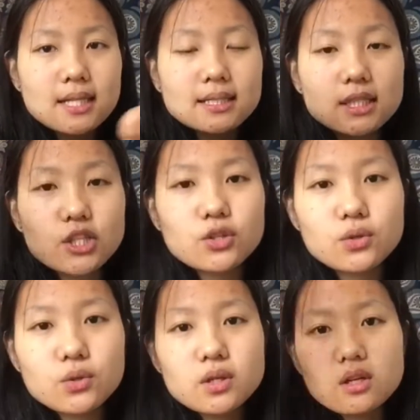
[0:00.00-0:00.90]
see
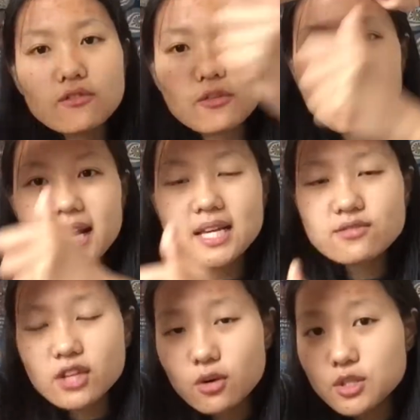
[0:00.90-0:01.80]
you for my next
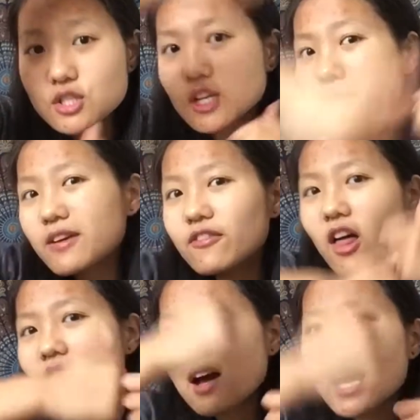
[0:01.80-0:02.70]
video, which is going to be a
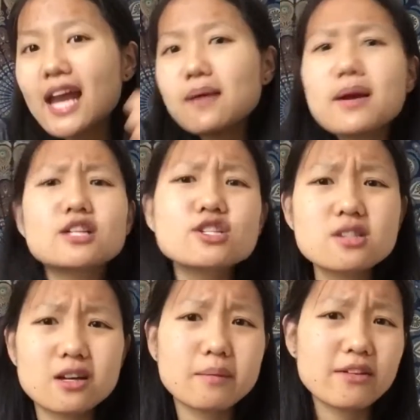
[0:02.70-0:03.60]
vlog. And I'm actually
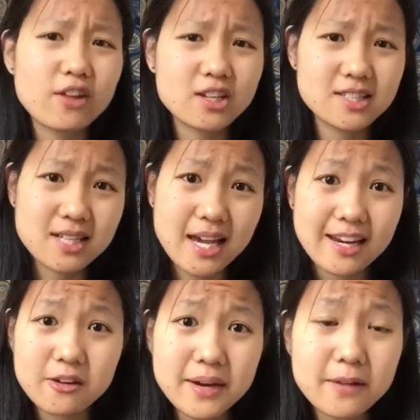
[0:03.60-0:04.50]
starting my vlog today
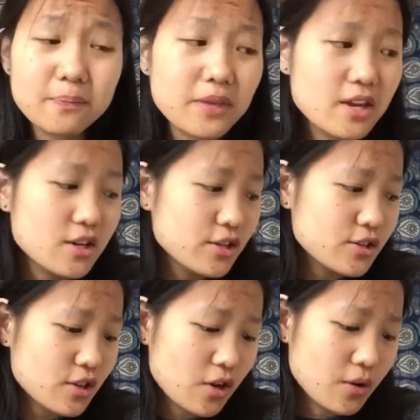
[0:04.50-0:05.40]
anyway.
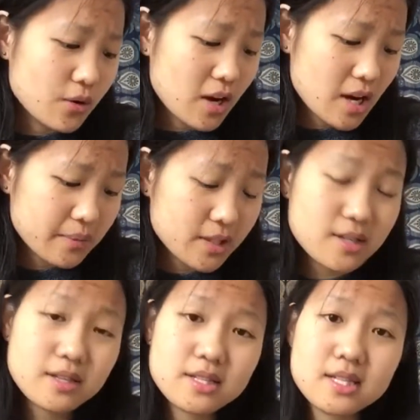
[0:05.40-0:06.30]
So I'm going
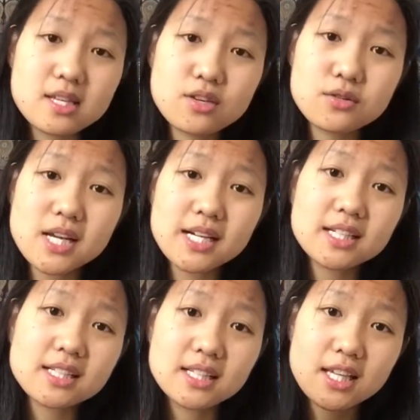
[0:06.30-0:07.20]
to see you
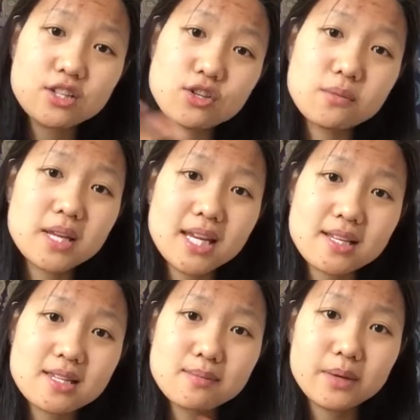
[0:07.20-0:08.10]
technically in like two
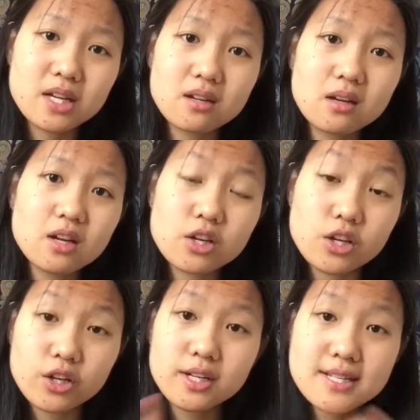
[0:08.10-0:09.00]
minutes, but
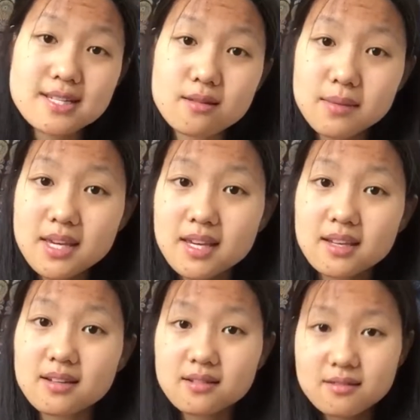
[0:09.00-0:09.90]
you're going to see me
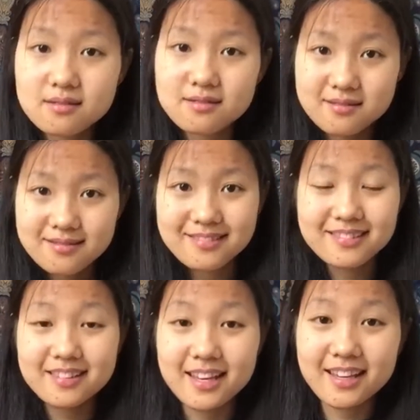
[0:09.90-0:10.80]
in
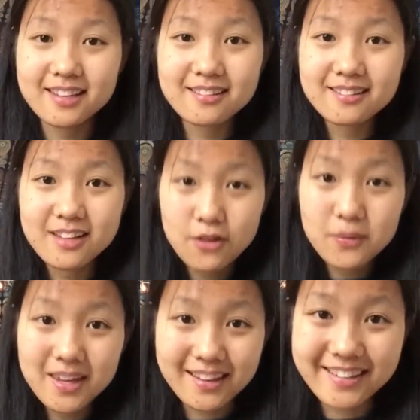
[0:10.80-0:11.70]
like a
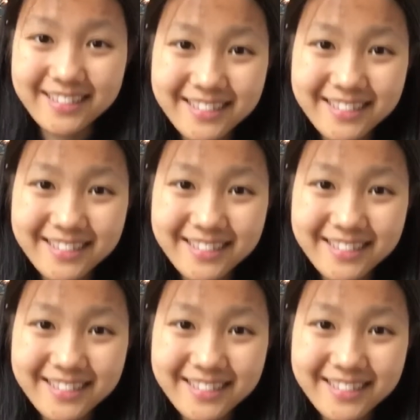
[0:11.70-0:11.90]
week.